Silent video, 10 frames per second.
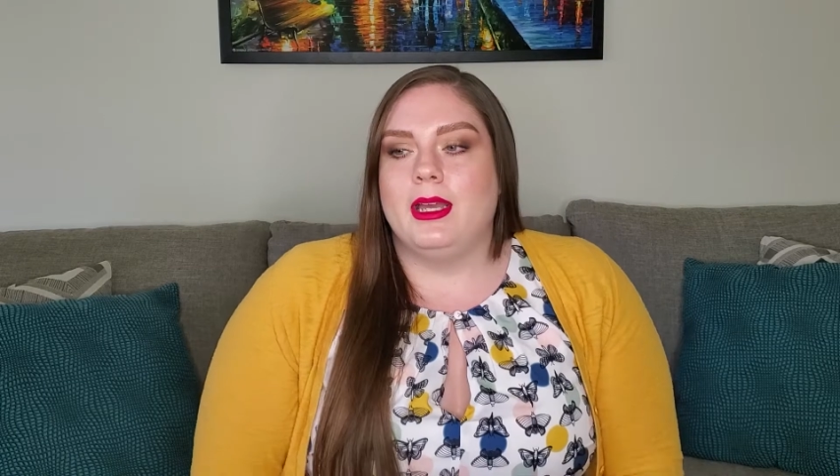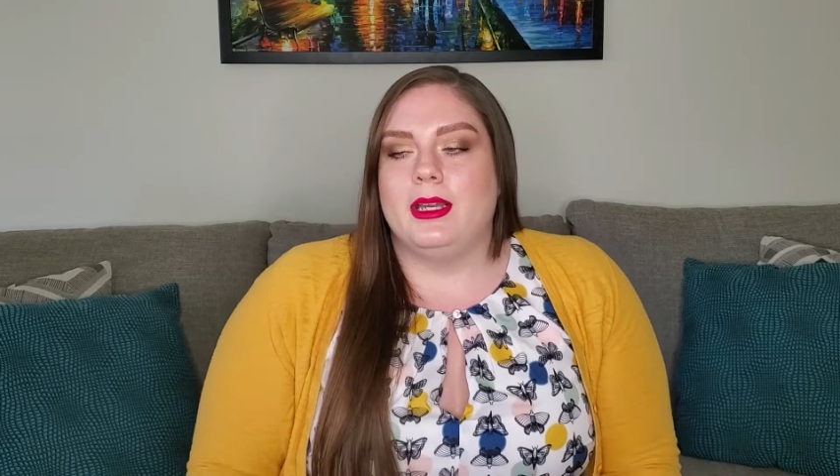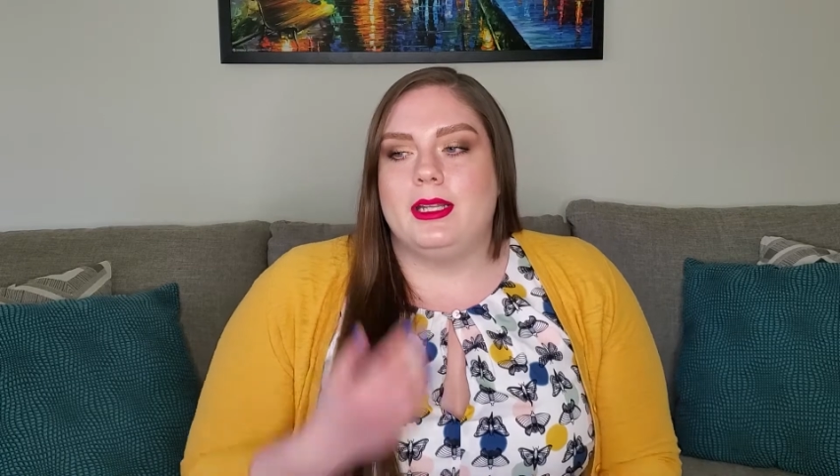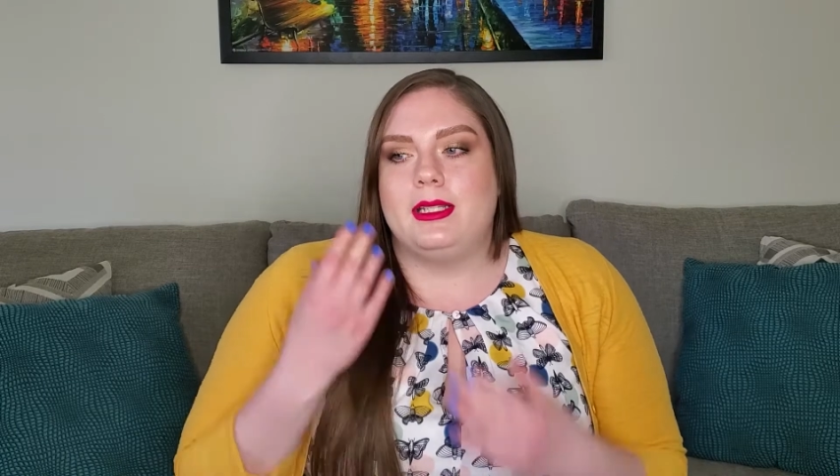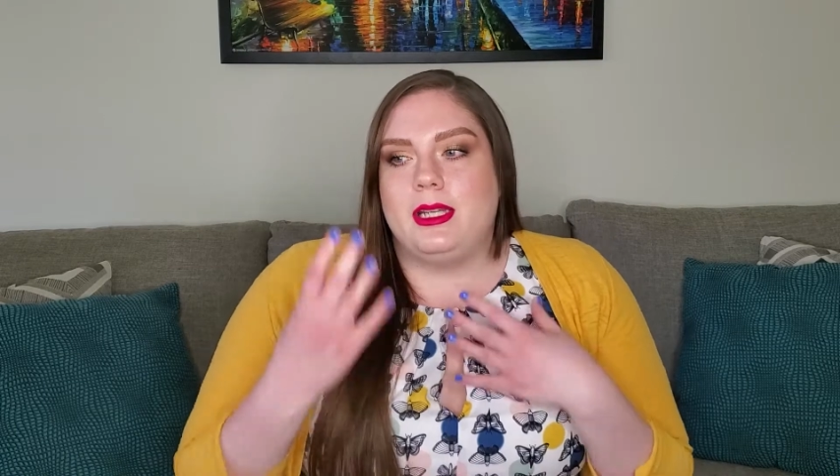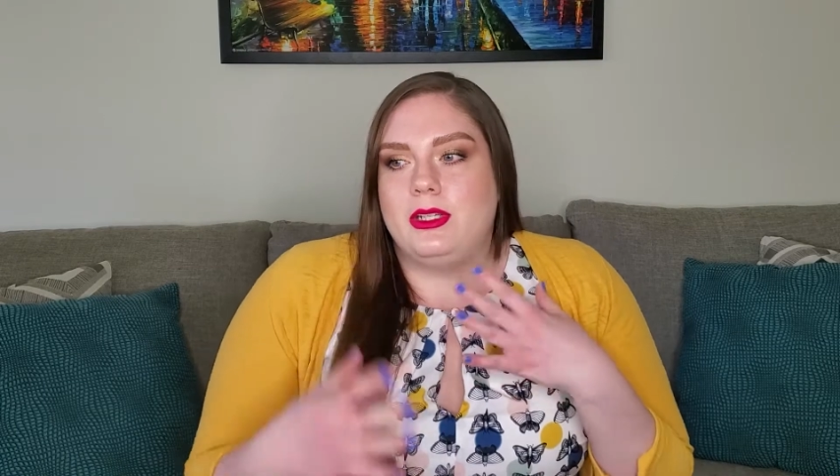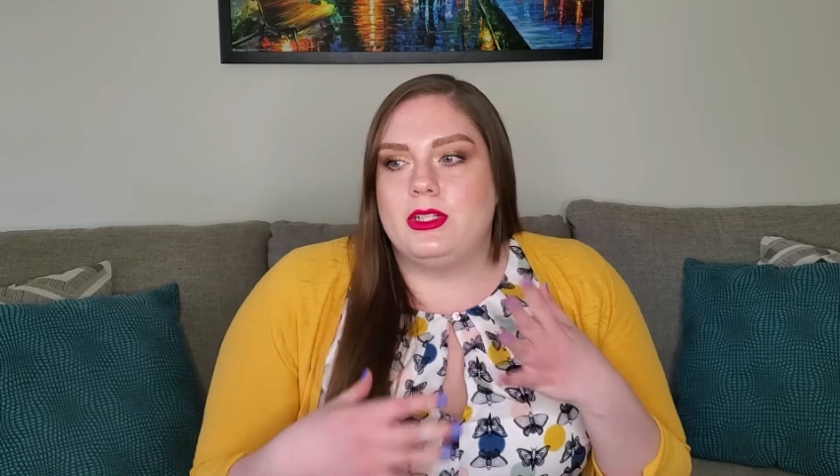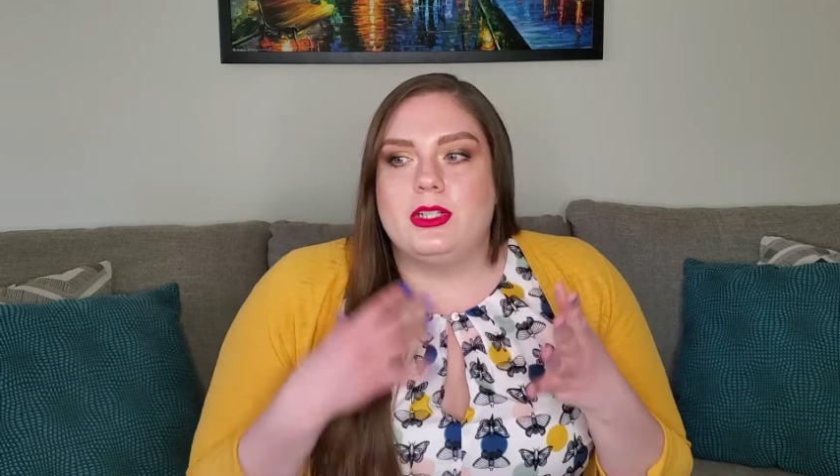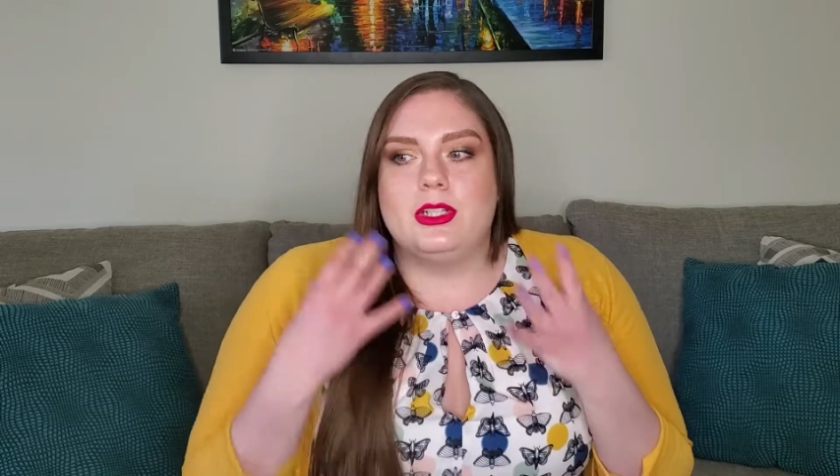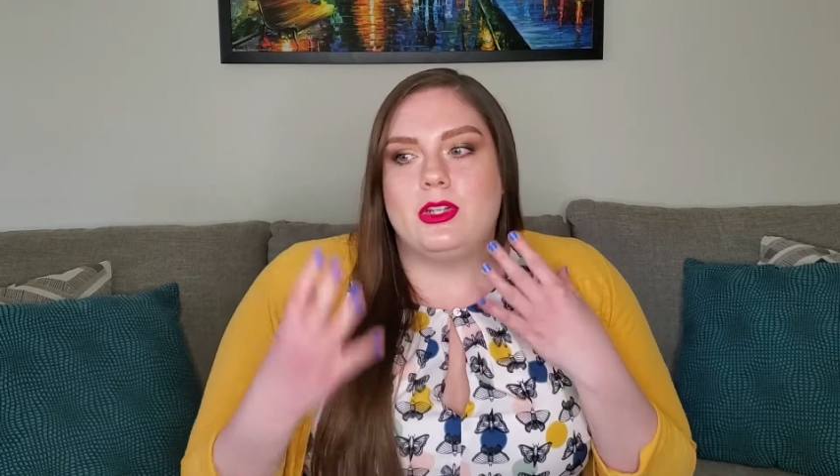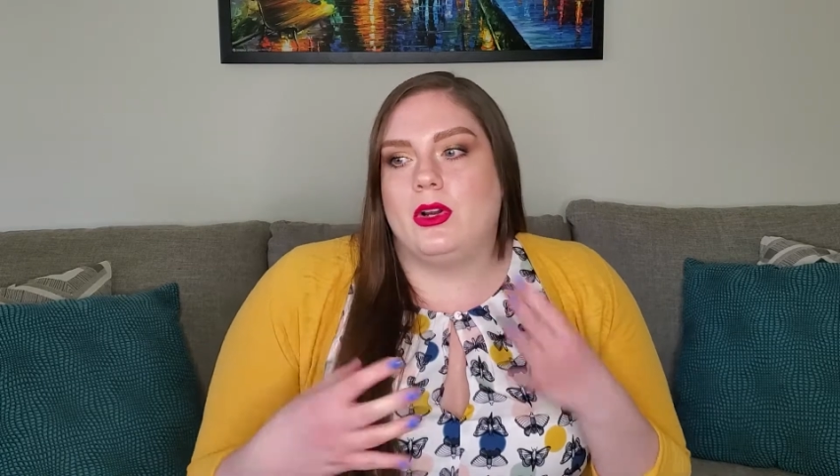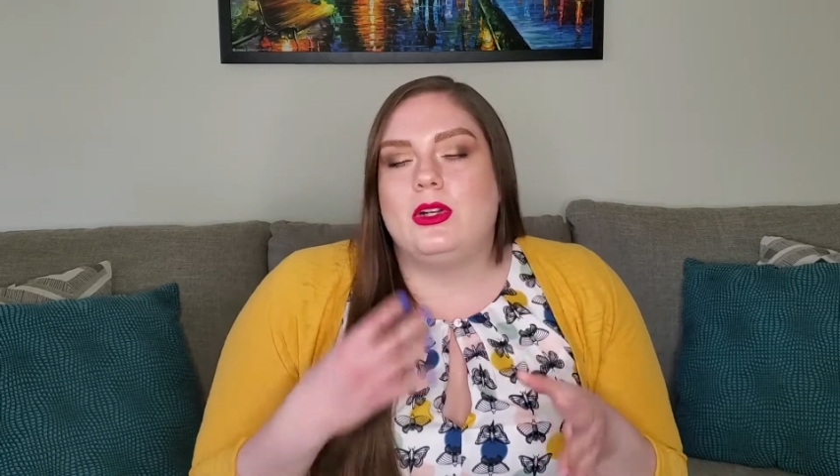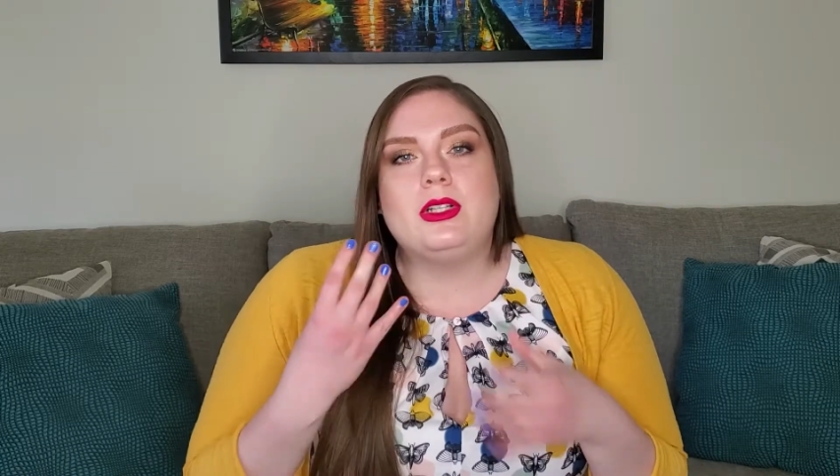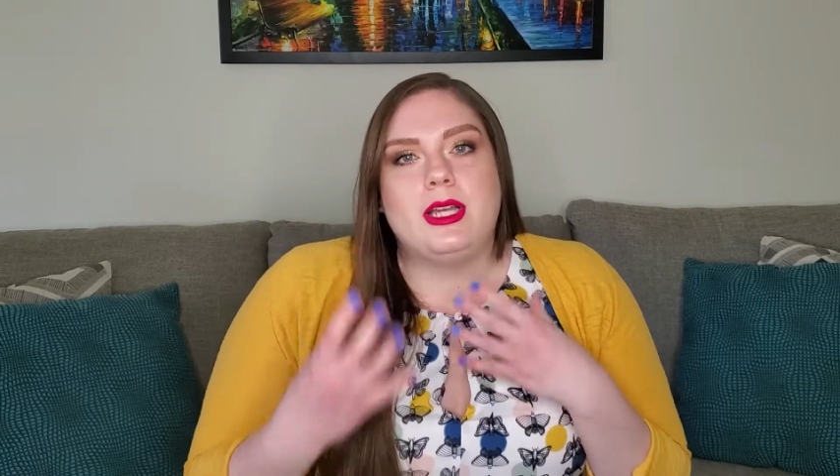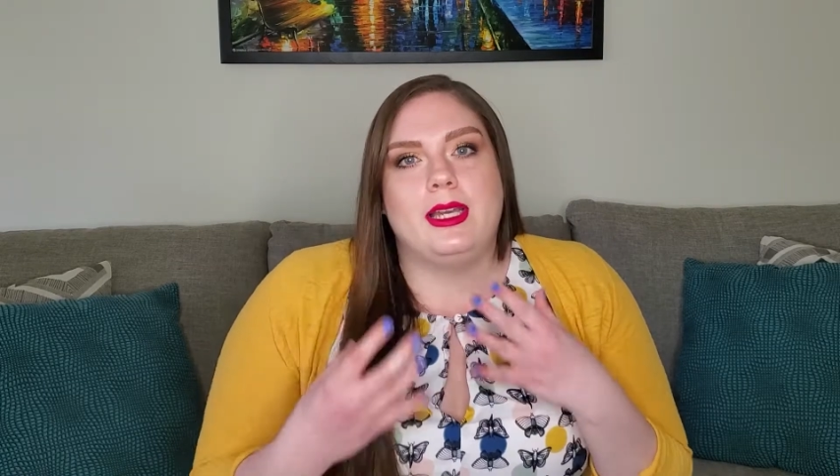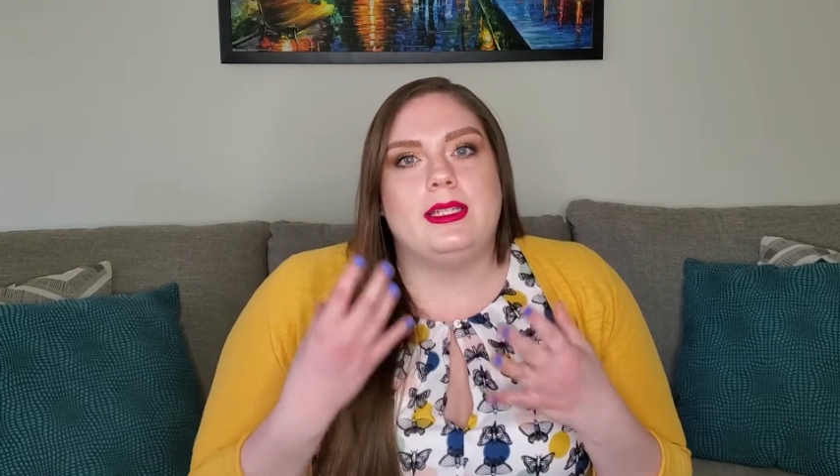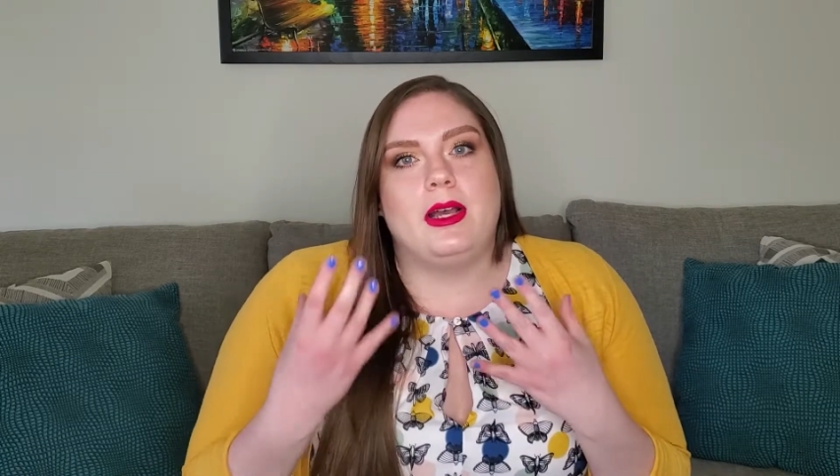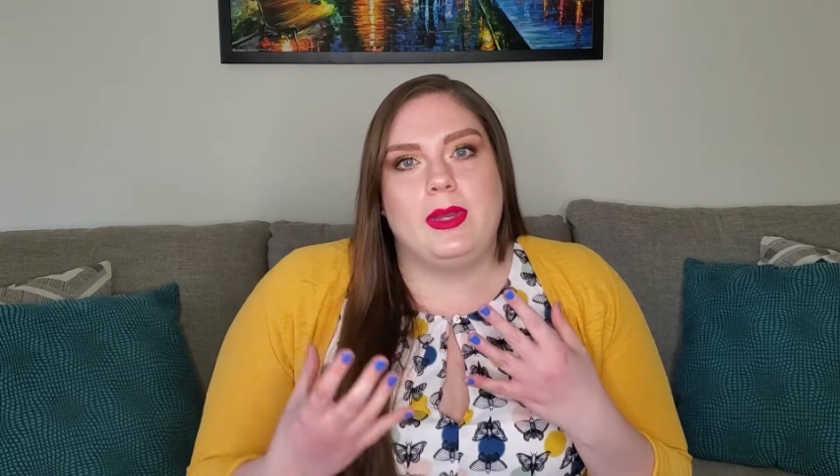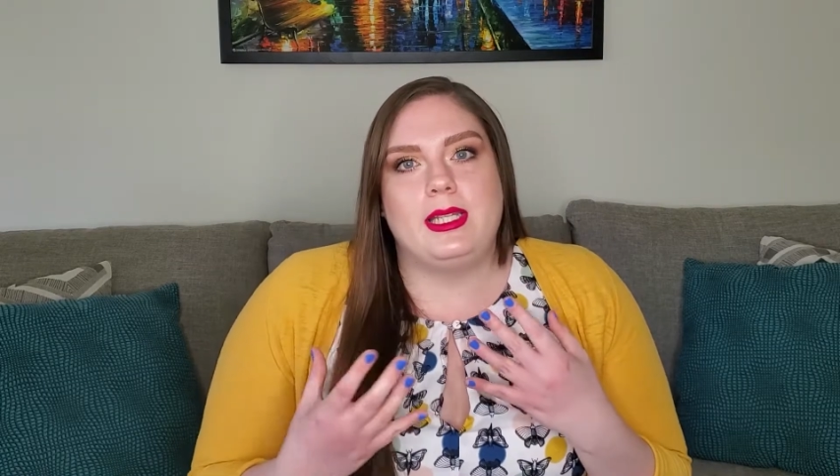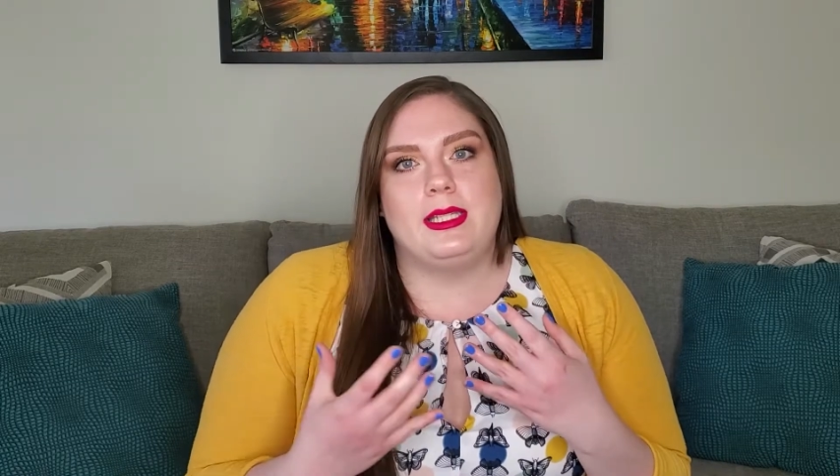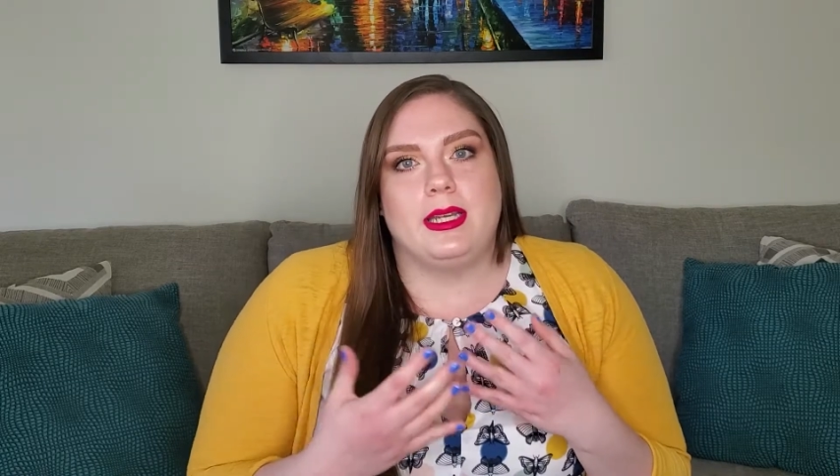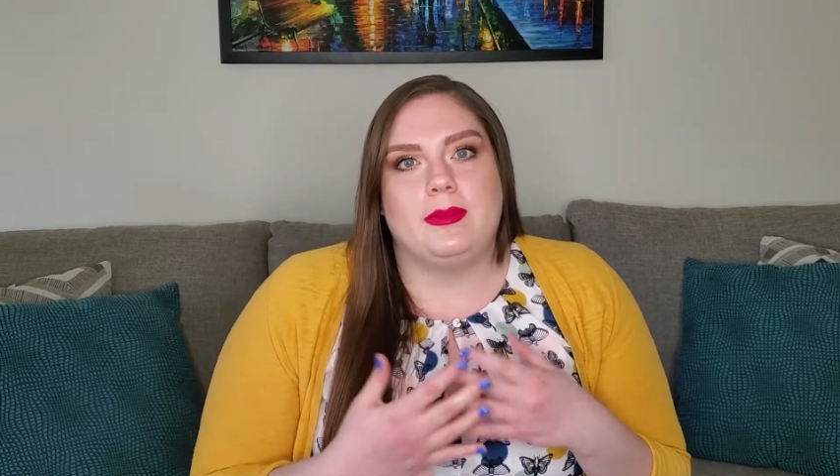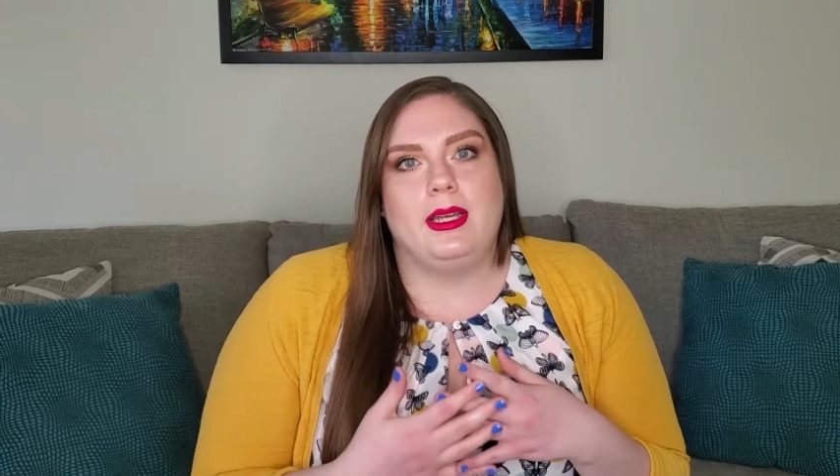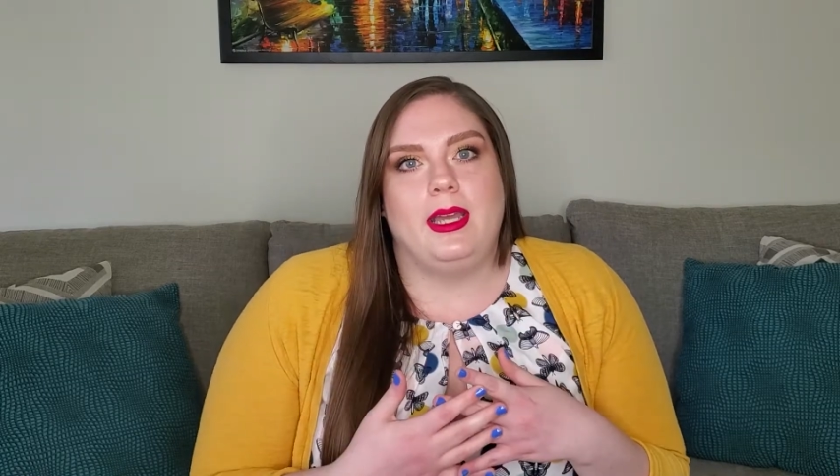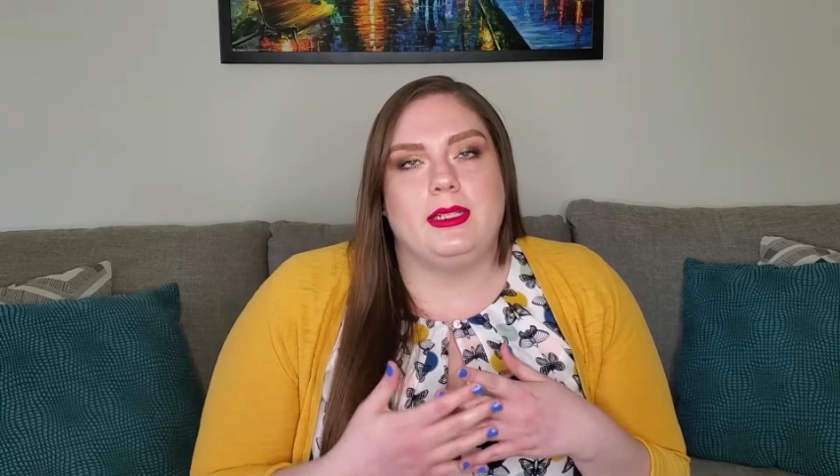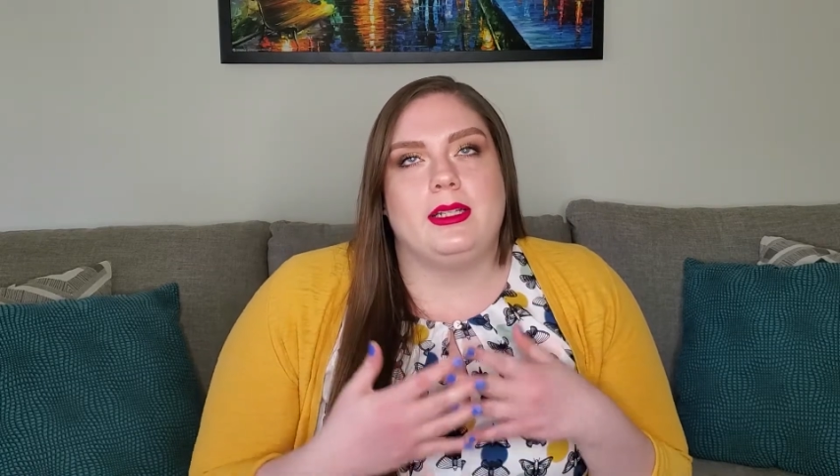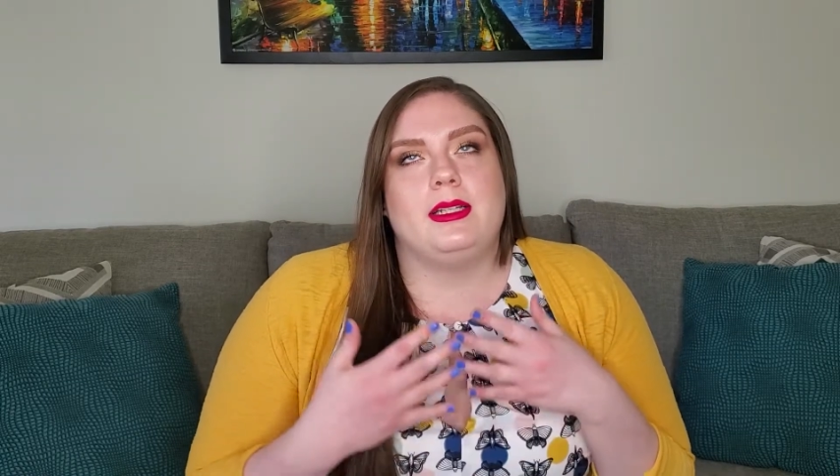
continue to internalize that weight stigma and